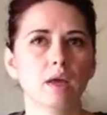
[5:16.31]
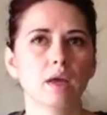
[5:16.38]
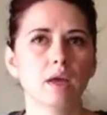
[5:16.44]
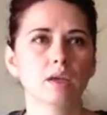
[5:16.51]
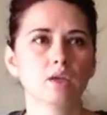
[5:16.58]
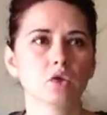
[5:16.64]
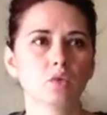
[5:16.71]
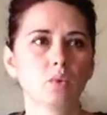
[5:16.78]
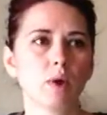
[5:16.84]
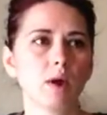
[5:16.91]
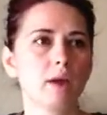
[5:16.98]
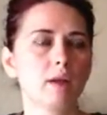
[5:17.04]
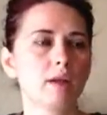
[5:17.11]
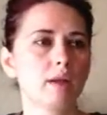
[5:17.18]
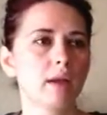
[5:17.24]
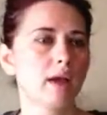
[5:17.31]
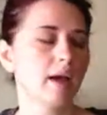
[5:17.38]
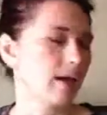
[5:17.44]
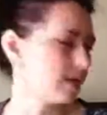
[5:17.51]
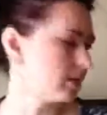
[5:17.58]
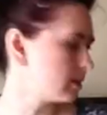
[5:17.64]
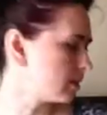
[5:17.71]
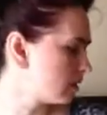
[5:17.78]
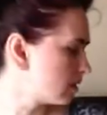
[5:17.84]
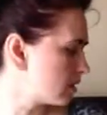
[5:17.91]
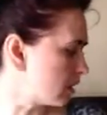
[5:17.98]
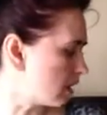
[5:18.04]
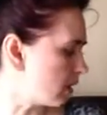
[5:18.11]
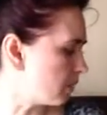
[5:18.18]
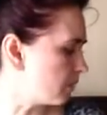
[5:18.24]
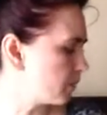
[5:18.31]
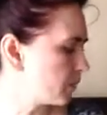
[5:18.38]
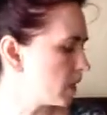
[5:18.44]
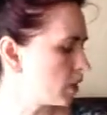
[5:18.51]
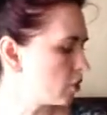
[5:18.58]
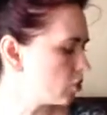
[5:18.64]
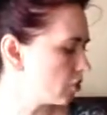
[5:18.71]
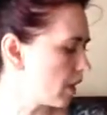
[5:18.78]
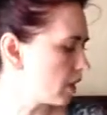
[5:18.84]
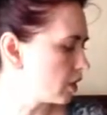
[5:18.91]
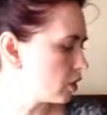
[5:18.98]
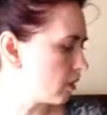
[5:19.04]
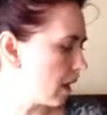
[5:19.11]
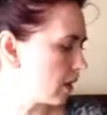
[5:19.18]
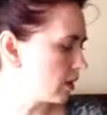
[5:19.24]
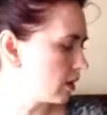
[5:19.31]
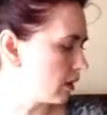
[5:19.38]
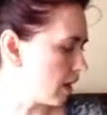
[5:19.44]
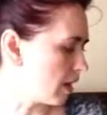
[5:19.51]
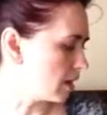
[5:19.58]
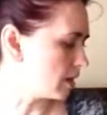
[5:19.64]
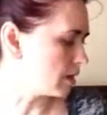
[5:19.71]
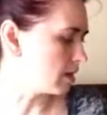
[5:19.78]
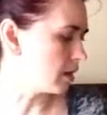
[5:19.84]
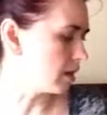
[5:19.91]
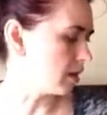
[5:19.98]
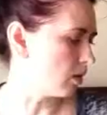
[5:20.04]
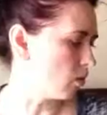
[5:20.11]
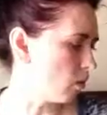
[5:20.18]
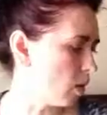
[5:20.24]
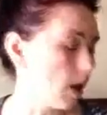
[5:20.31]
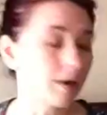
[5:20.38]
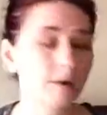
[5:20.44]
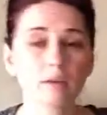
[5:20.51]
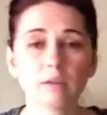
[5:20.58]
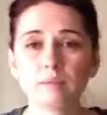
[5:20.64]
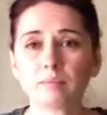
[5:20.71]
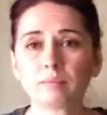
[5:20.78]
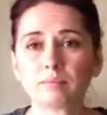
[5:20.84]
as well as trying to alkalize the water.